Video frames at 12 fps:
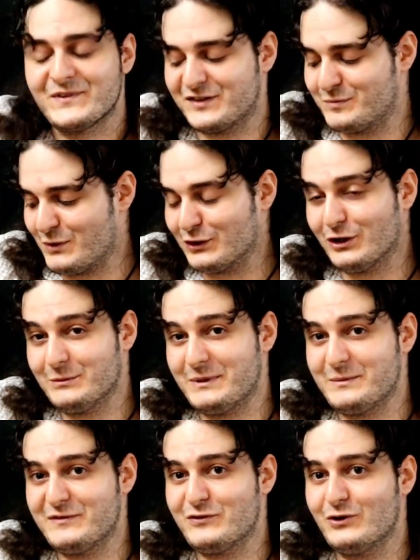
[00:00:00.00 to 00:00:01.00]
small
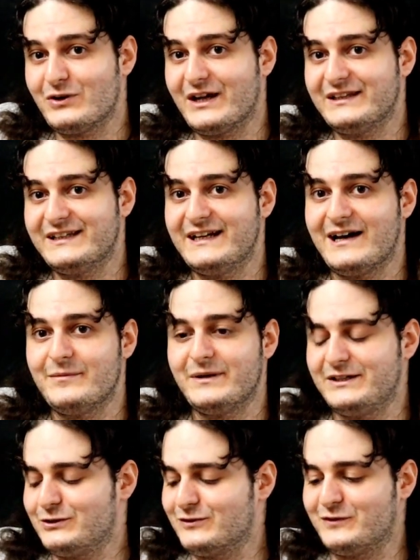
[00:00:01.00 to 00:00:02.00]
golpe before, and then
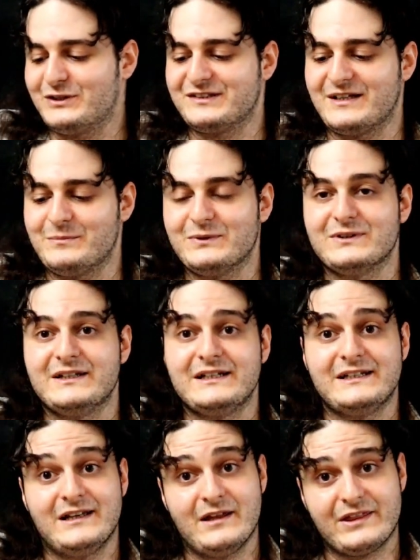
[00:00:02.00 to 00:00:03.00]
abanico, for example,
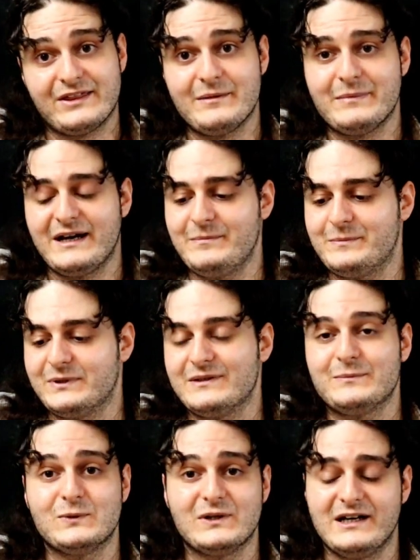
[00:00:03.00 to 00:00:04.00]
thumb up,
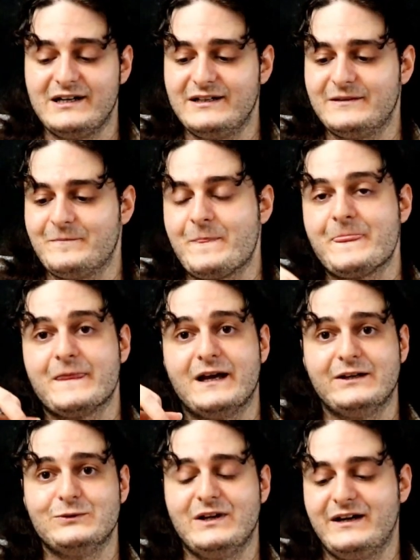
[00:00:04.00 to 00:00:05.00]
pulgar,
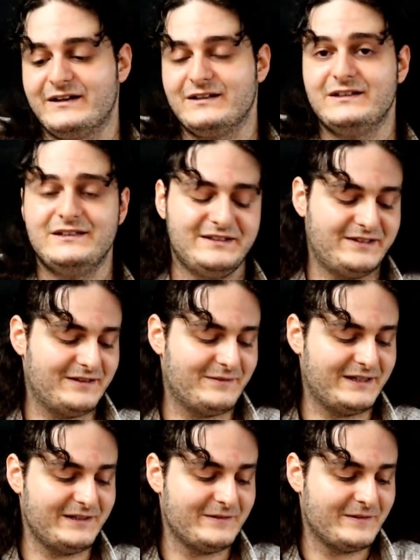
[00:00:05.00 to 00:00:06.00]
annular, índice,
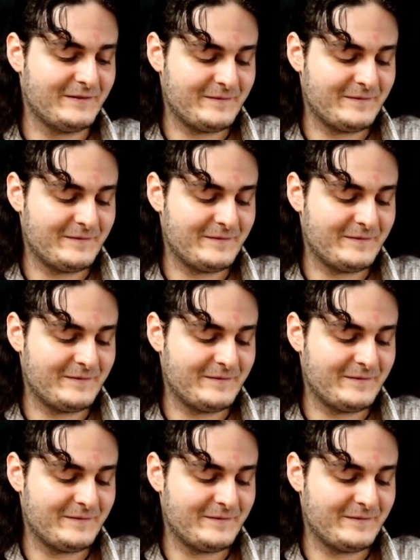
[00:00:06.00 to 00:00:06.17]
¿vale?